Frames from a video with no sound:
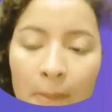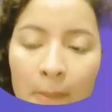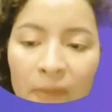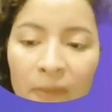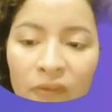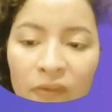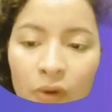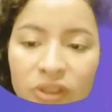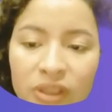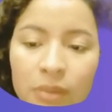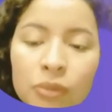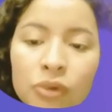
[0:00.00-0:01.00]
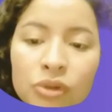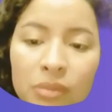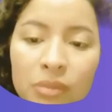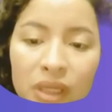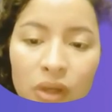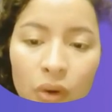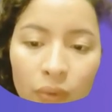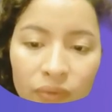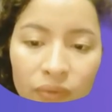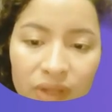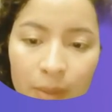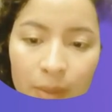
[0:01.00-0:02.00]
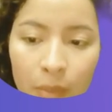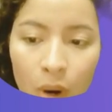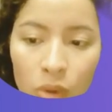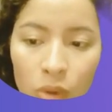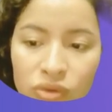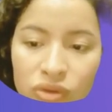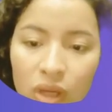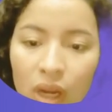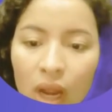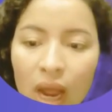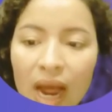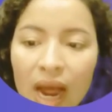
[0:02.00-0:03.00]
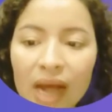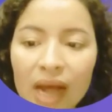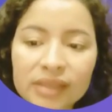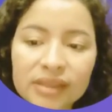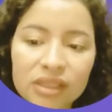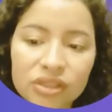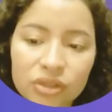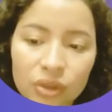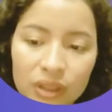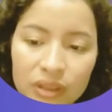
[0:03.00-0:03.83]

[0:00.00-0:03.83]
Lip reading: for the movement of the bones at the joint.